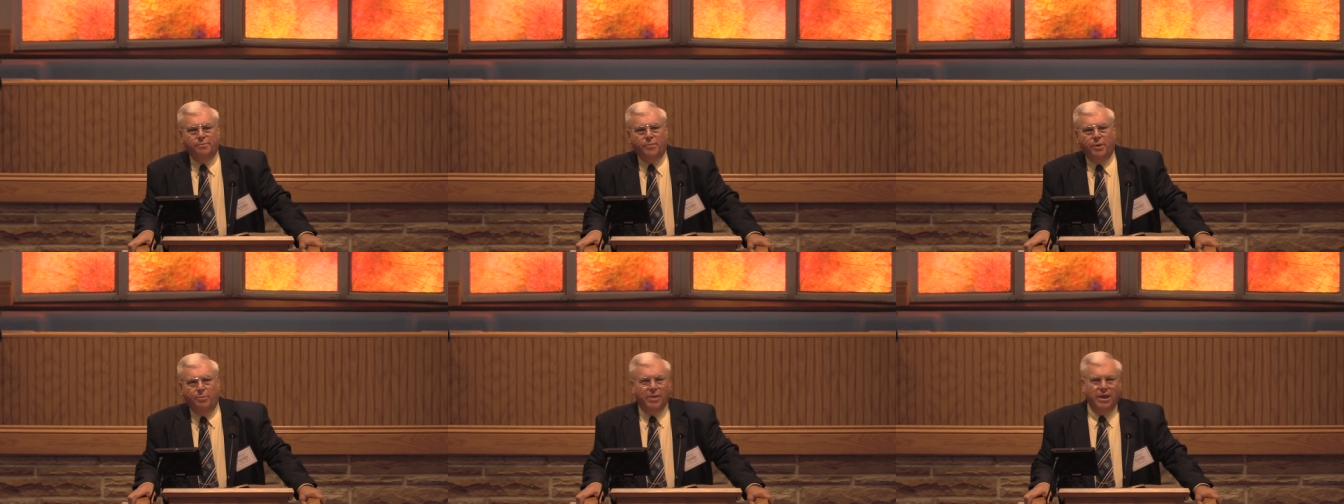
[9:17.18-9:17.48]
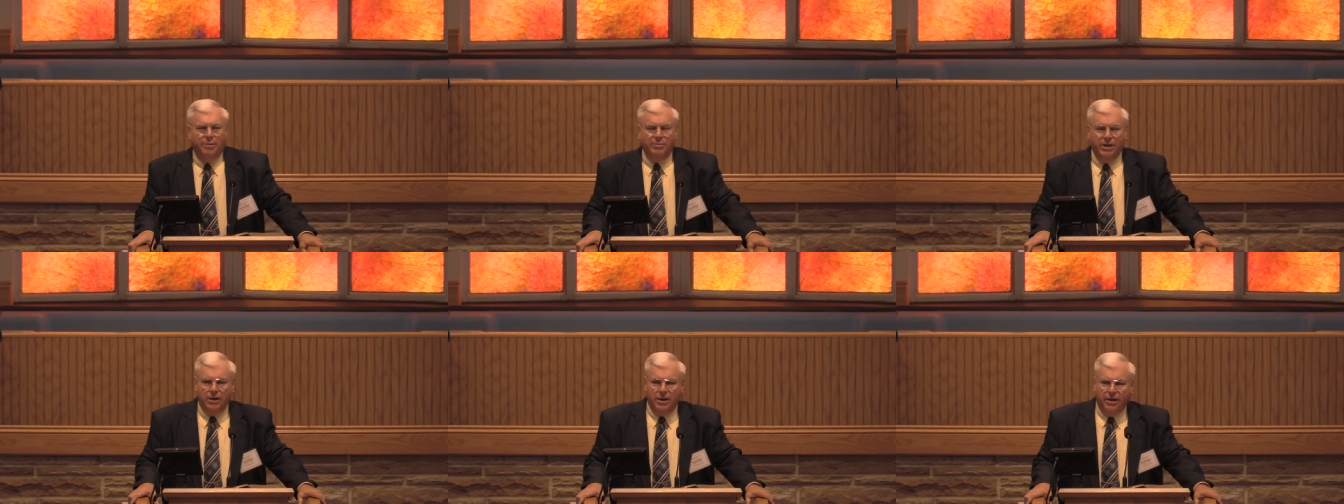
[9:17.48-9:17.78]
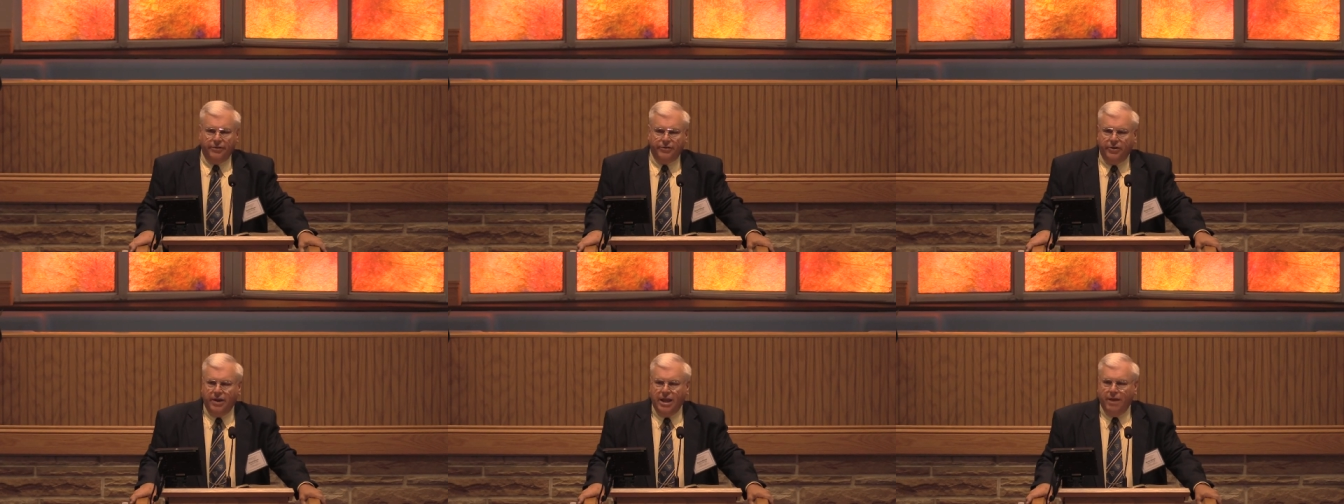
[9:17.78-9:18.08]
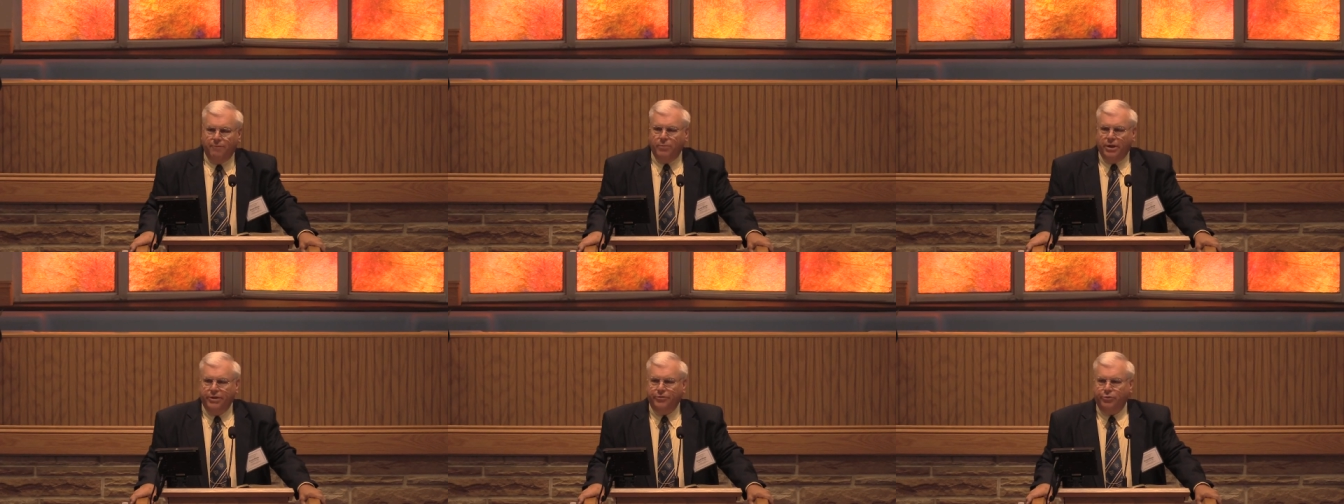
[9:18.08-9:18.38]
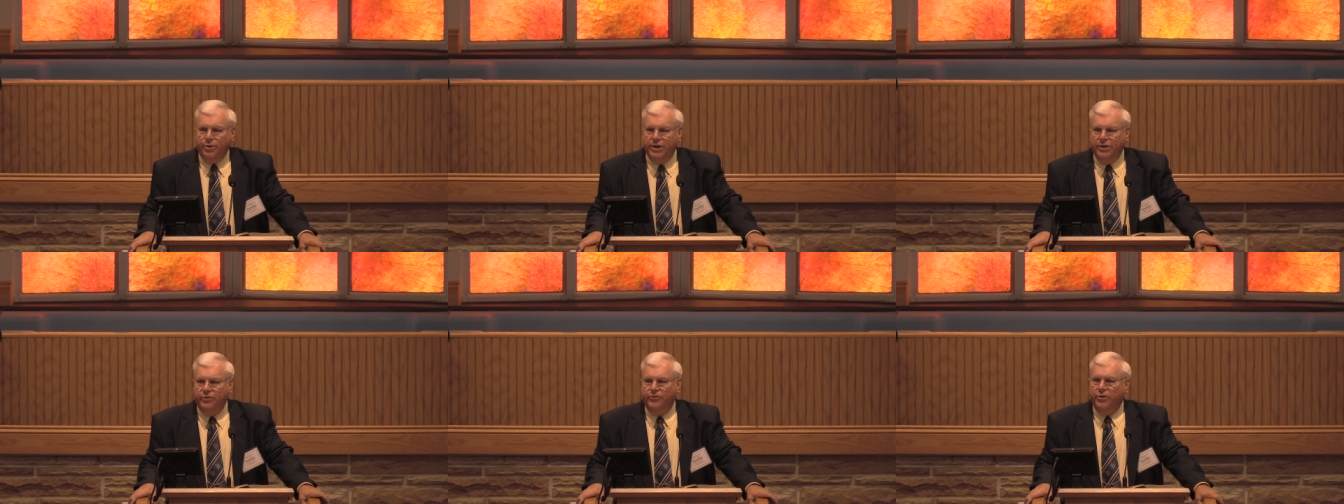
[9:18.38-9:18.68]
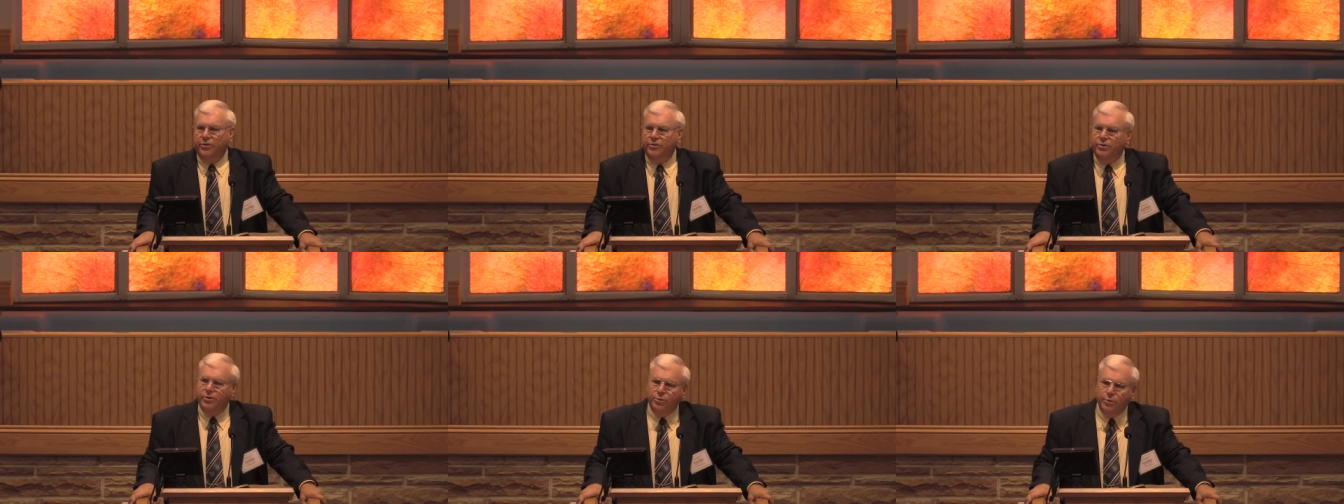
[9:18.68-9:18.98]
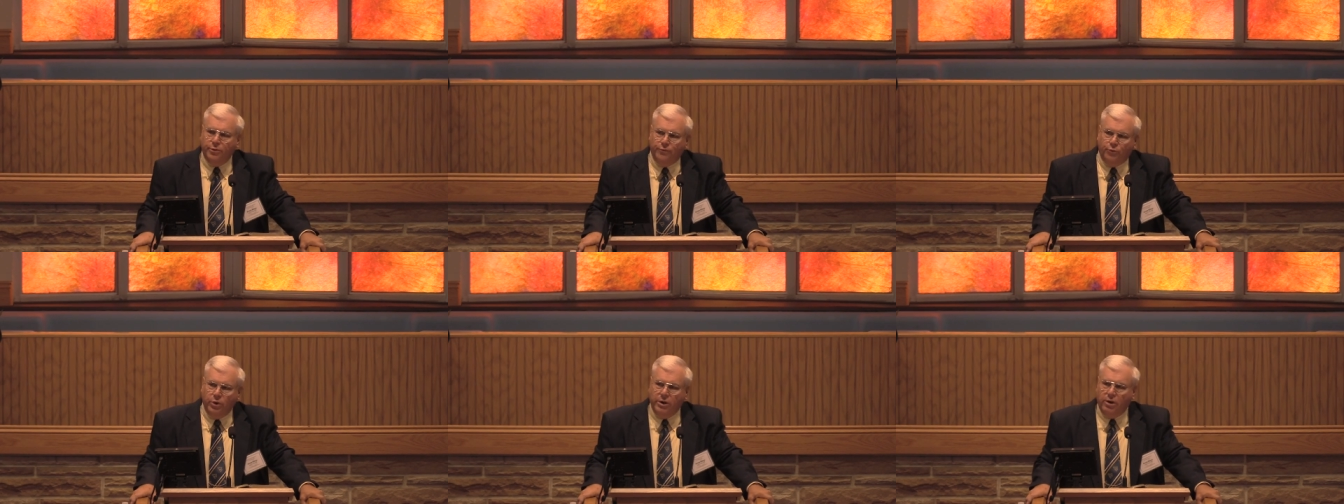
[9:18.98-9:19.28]
but maybe he doesn't have much reason
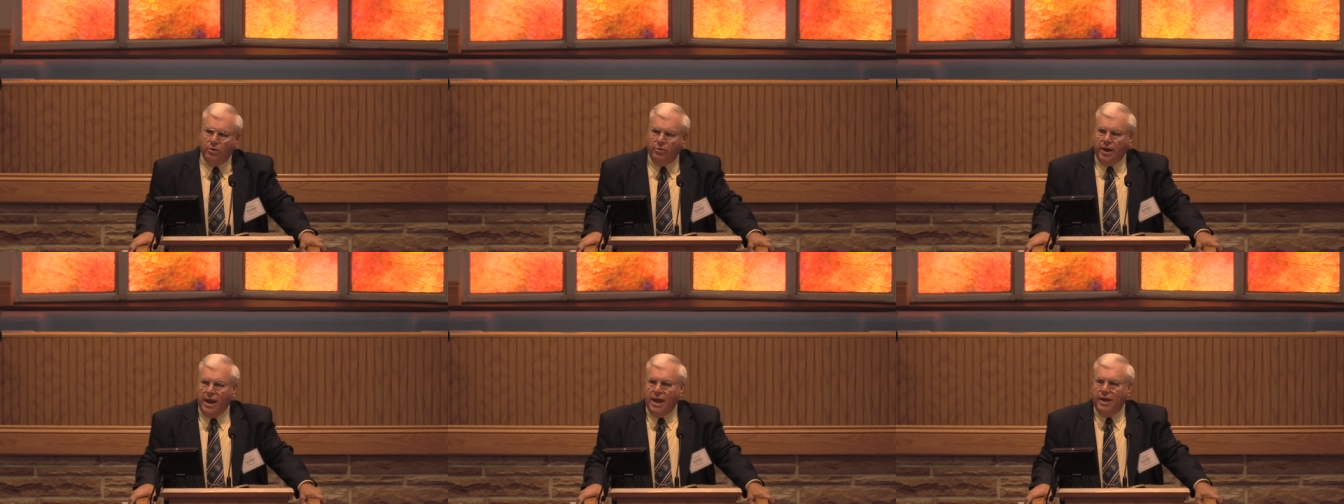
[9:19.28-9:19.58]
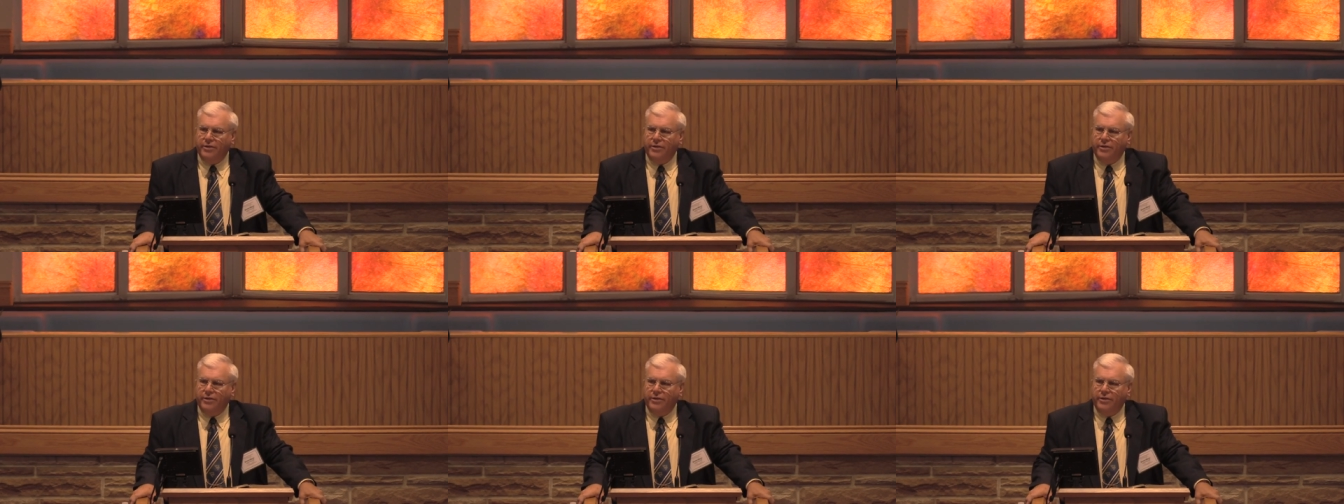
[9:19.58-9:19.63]
to if we don't